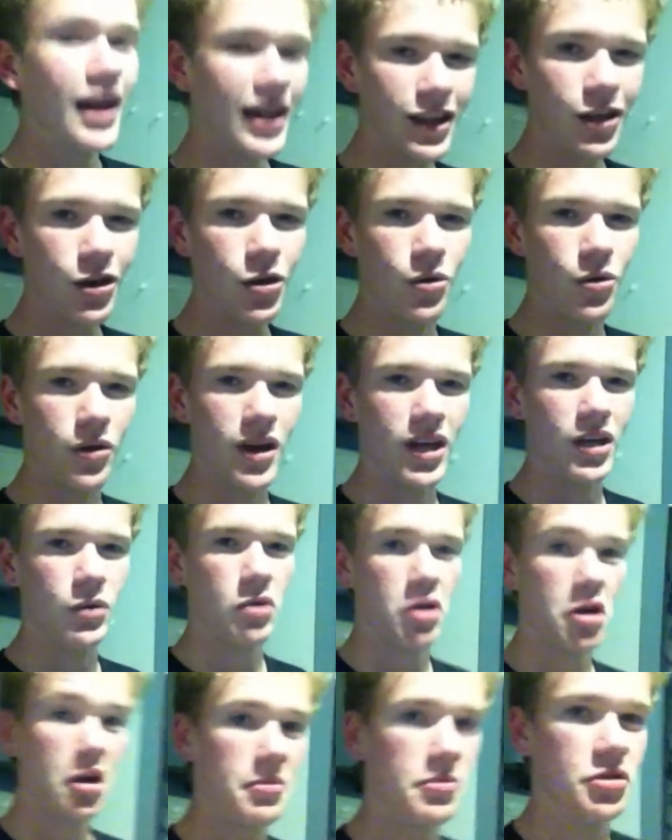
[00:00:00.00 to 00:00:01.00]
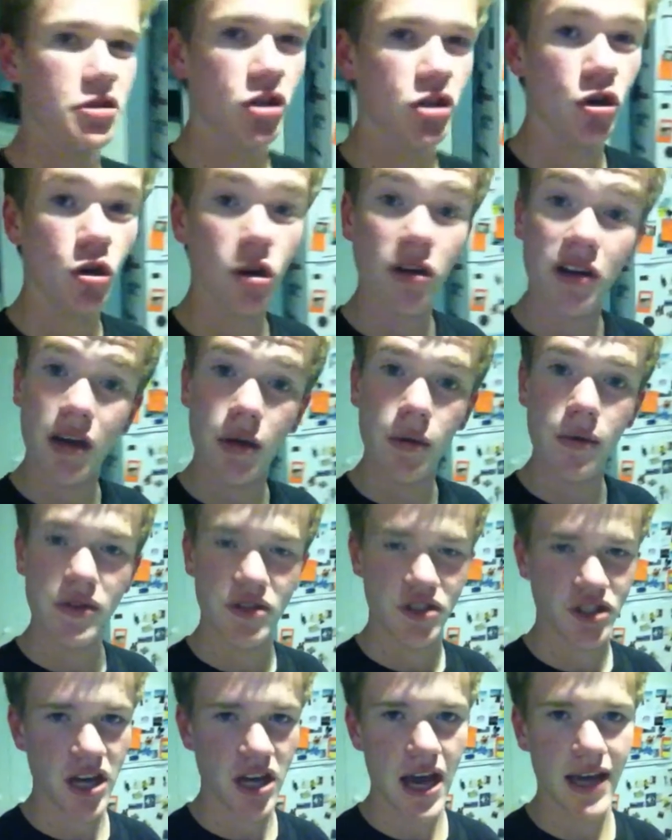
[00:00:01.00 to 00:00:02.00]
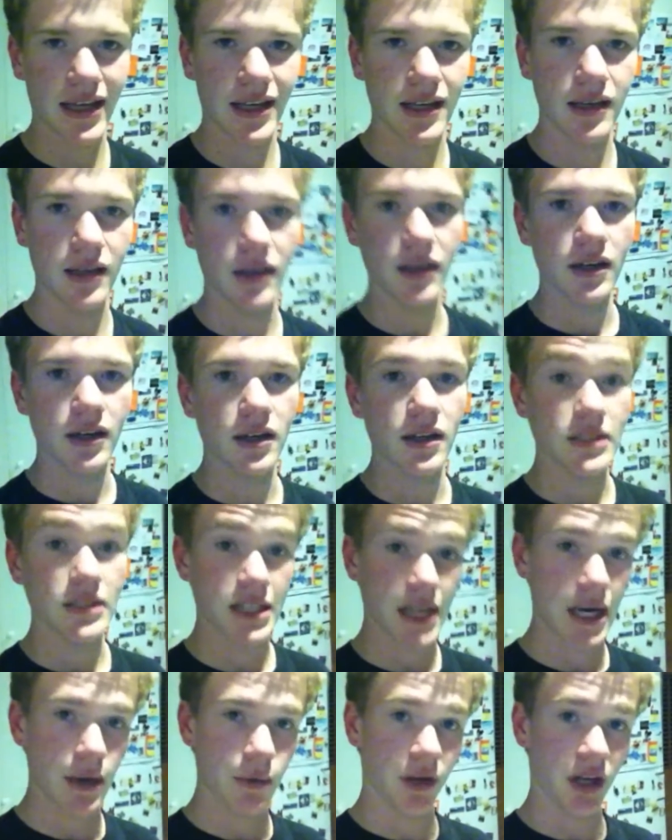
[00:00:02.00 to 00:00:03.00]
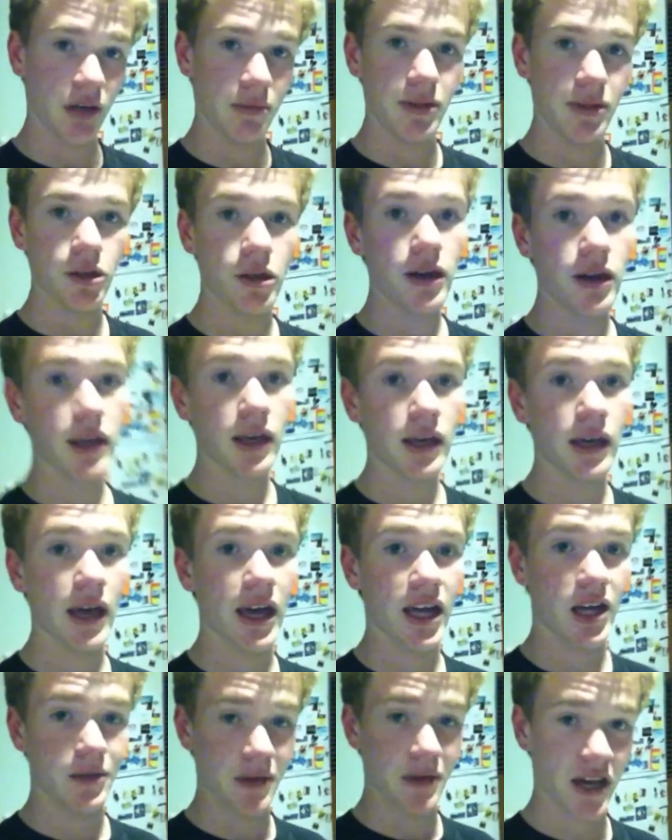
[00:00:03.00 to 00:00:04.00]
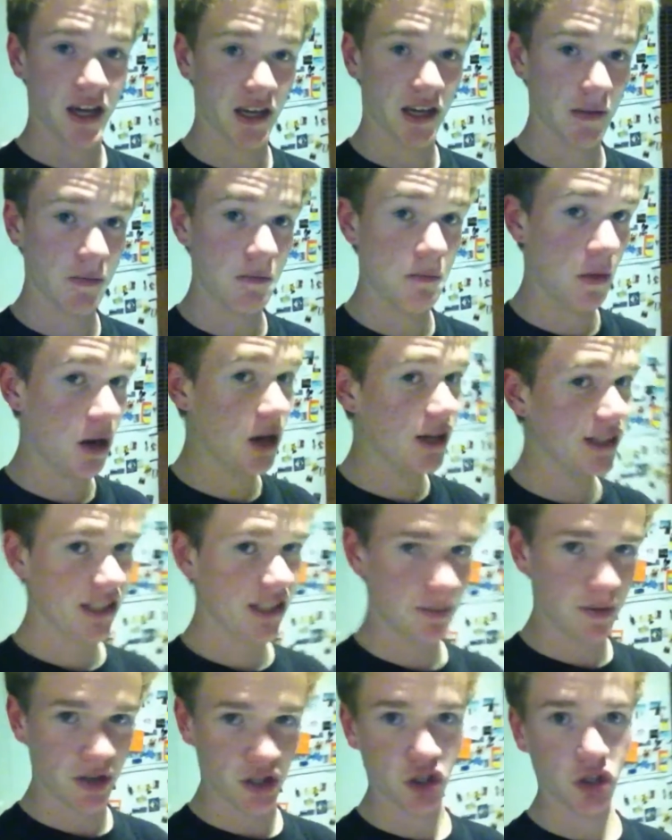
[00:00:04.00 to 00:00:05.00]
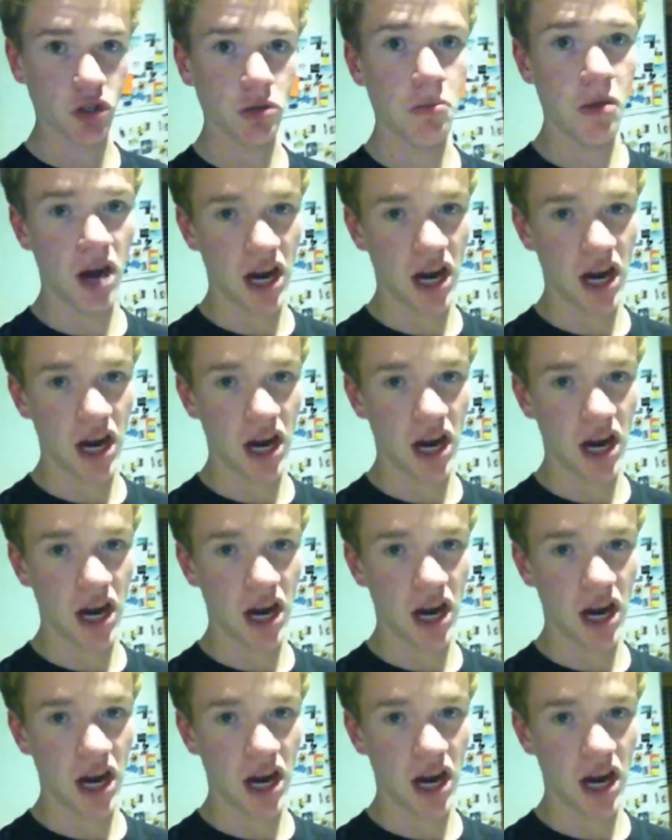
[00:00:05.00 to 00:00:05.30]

Hello and welcome to Cooking with Jack. Today we're going to be learning how to make my special